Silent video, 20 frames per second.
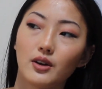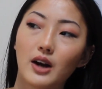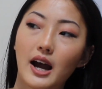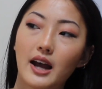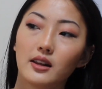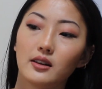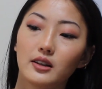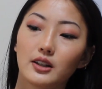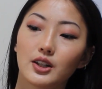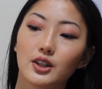
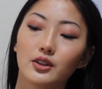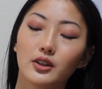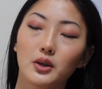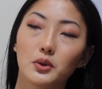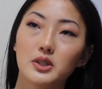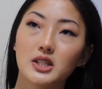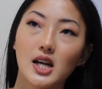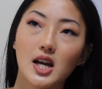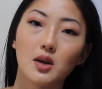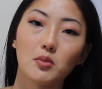I literally
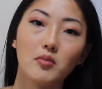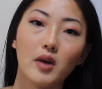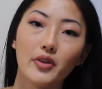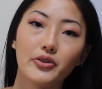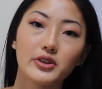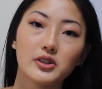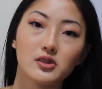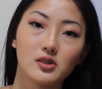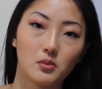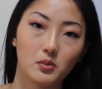would take
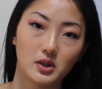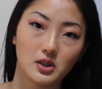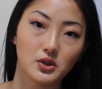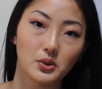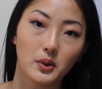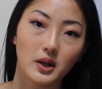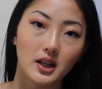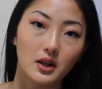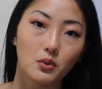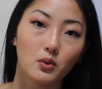months in
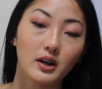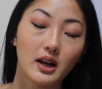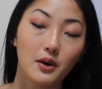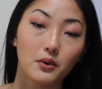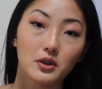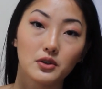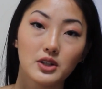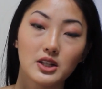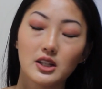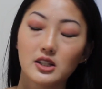between when I
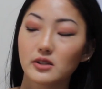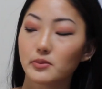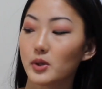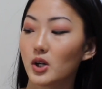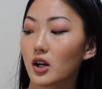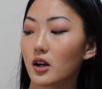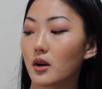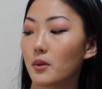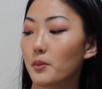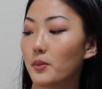would read this
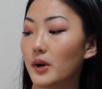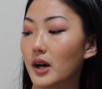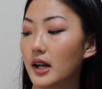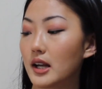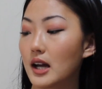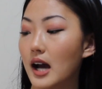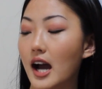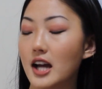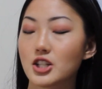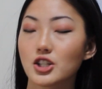book,
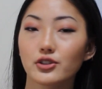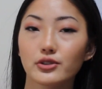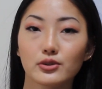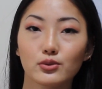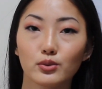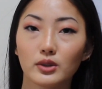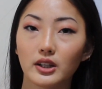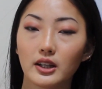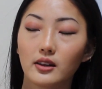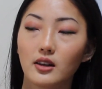but I just
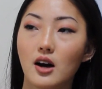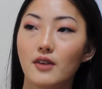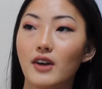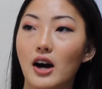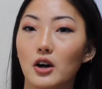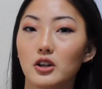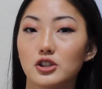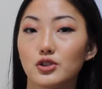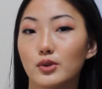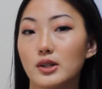really love
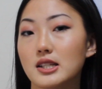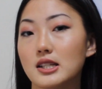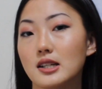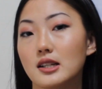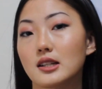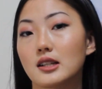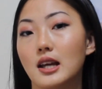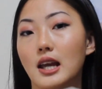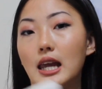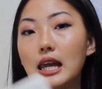how it's
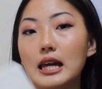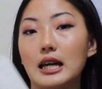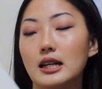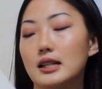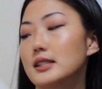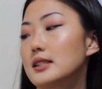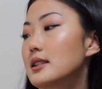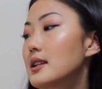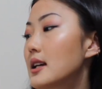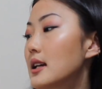written,
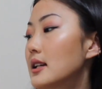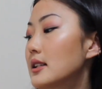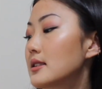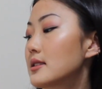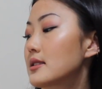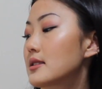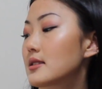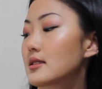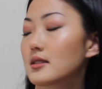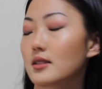and
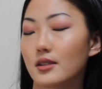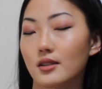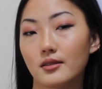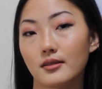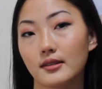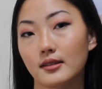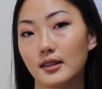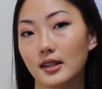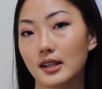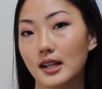it's
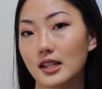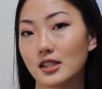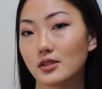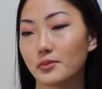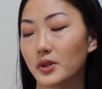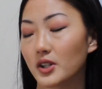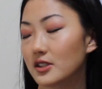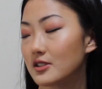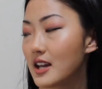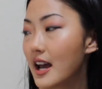a nice
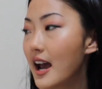book to